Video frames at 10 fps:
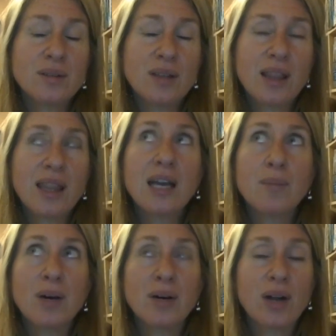think
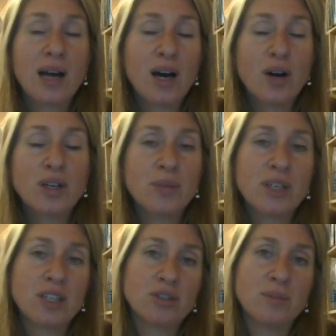about how can we
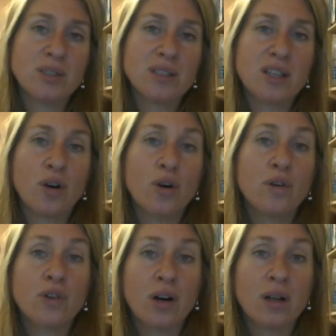contribute to the
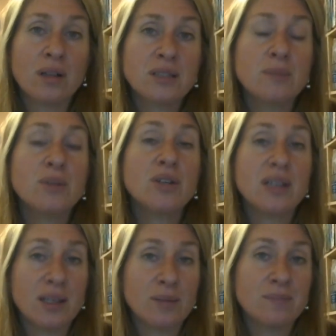overall
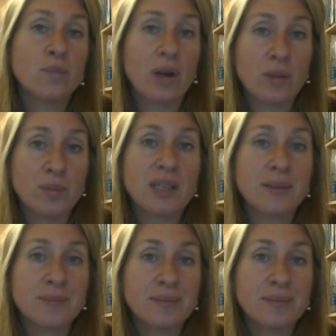community well-being.